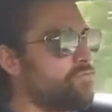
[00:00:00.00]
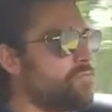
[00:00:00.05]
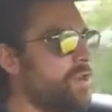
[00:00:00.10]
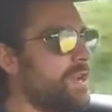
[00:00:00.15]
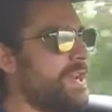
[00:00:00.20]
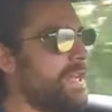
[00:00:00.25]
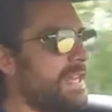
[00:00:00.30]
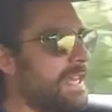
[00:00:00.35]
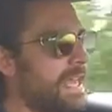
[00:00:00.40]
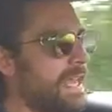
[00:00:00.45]

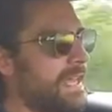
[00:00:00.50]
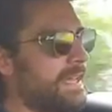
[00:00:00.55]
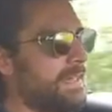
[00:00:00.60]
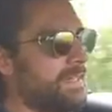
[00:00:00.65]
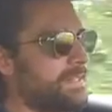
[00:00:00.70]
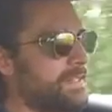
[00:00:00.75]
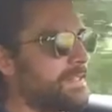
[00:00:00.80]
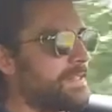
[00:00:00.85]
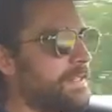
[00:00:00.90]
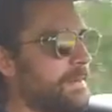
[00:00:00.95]
really
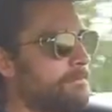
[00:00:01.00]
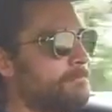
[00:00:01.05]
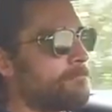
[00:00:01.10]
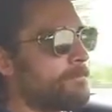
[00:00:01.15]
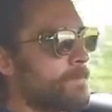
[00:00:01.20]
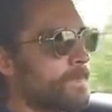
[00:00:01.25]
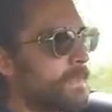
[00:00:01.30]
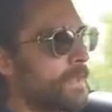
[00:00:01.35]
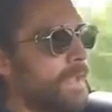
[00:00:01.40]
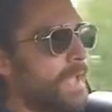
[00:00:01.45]
is.
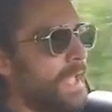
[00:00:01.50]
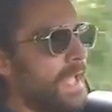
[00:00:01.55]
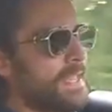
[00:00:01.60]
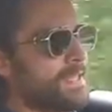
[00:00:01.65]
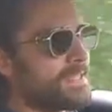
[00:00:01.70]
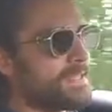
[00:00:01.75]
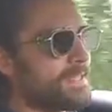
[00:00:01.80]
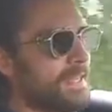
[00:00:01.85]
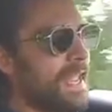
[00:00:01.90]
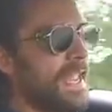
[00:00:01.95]

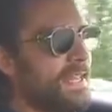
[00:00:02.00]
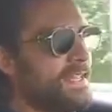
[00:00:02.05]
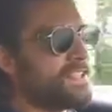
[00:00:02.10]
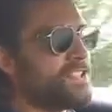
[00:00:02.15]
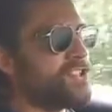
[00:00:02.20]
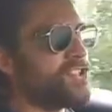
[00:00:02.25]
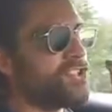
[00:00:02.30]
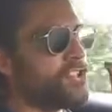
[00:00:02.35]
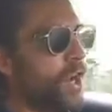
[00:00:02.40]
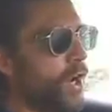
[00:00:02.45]
It's
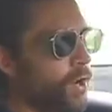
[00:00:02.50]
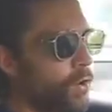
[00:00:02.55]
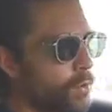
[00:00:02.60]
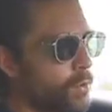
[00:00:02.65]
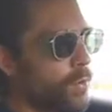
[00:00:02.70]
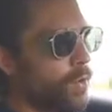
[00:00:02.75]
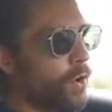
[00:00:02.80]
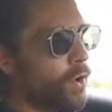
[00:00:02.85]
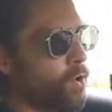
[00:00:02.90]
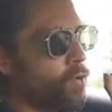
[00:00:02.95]

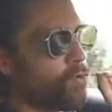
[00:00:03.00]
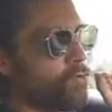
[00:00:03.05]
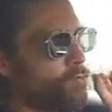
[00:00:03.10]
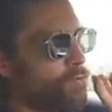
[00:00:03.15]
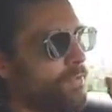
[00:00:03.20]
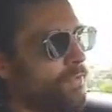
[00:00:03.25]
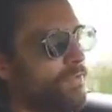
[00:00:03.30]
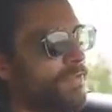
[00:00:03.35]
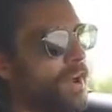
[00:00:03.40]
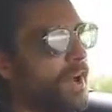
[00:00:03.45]
so
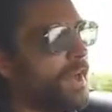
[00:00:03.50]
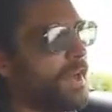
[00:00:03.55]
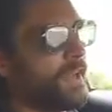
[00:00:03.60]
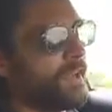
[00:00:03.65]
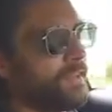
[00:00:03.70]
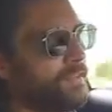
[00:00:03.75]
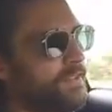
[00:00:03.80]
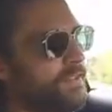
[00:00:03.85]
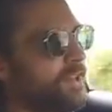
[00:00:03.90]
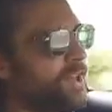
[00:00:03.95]

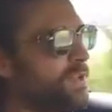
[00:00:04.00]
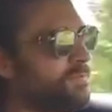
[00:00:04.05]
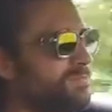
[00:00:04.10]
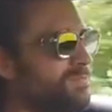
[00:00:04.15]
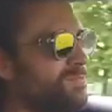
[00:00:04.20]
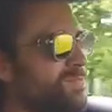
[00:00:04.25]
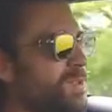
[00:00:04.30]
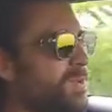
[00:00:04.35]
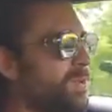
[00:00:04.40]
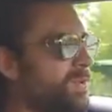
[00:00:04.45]
refined that
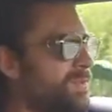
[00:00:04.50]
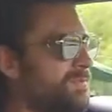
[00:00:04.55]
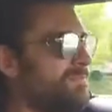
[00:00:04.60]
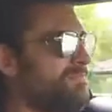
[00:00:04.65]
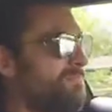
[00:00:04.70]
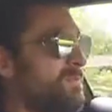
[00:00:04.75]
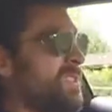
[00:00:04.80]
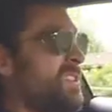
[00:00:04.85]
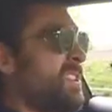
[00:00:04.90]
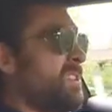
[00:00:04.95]

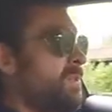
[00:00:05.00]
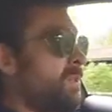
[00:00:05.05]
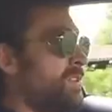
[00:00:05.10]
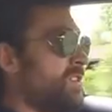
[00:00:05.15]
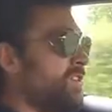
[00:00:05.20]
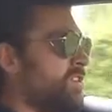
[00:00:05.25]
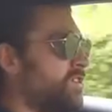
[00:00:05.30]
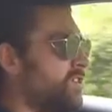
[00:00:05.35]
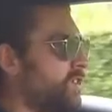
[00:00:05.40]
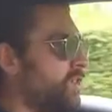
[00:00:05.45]
you would
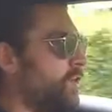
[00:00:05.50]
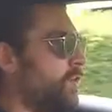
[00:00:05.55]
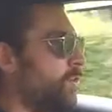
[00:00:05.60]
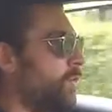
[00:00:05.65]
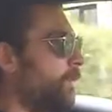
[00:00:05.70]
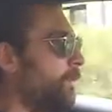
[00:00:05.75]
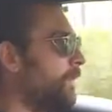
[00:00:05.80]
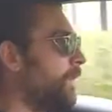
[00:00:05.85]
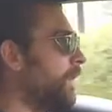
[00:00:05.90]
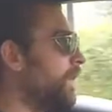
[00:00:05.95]

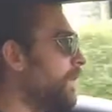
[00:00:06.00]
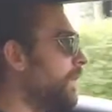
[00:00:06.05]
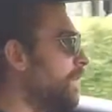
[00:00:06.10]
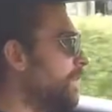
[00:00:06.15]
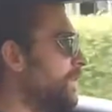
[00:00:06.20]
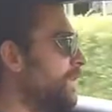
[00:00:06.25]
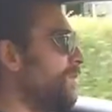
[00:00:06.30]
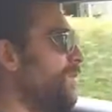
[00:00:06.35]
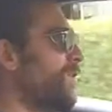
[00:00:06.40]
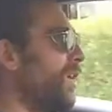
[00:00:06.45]
assume
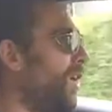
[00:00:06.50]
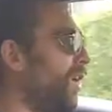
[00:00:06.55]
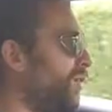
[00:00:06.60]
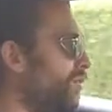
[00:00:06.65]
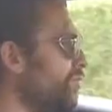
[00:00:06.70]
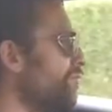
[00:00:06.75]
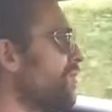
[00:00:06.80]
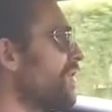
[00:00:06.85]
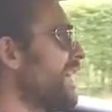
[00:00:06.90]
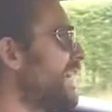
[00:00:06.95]
you
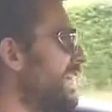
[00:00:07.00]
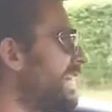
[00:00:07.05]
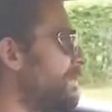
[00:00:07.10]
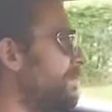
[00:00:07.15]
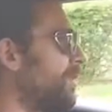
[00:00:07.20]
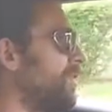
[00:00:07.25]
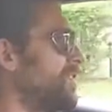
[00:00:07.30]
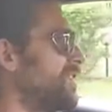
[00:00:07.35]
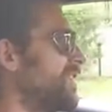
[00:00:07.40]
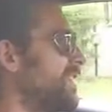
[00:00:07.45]
can't really
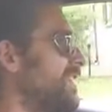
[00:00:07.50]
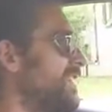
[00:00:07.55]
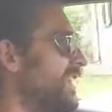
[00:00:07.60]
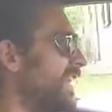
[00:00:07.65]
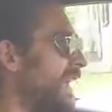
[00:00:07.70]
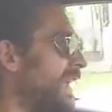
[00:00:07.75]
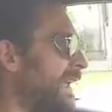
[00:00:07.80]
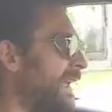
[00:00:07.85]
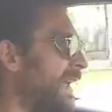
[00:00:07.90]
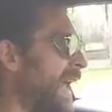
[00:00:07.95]
push this
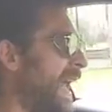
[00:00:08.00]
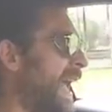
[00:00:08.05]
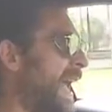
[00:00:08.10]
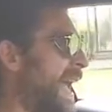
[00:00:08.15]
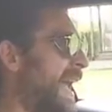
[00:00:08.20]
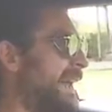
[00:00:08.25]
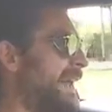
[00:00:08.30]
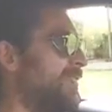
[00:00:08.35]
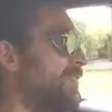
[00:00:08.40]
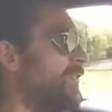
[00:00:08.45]
thing
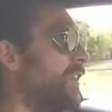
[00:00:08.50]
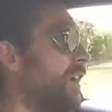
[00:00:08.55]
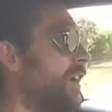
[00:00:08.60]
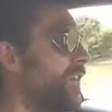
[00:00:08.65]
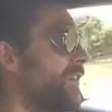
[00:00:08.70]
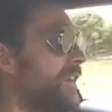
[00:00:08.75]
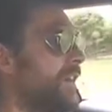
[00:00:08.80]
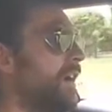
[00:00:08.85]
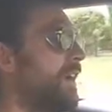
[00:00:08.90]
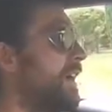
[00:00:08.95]
any
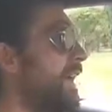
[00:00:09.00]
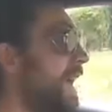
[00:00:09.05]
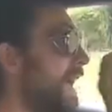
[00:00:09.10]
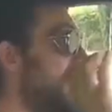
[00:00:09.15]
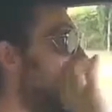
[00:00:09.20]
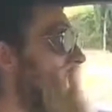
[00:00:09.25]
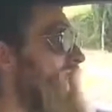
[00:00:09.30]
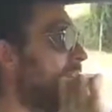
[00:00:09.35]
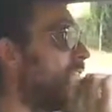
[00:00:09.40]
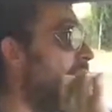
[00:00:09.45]
further
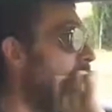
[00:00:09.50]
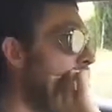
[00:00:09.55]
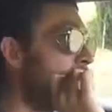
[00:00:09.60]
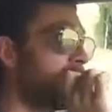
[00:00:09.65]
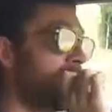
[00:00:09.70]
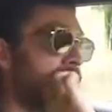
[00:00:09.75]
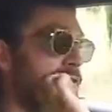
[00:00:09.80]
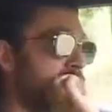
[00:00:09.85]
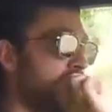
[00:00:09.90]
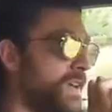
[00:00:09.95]
in
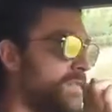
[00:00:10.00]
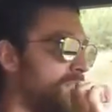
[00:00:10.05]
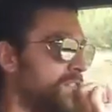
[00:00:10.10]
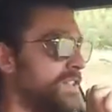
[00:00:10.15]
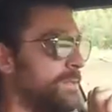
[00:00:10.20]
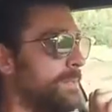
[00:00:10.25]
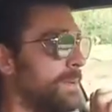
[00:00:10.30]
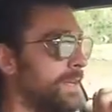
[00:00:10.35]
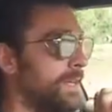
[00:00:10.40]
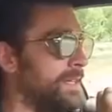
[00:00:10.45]
terms of shift
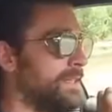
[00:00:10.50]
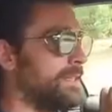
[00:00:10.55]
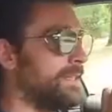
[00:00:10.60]
speed.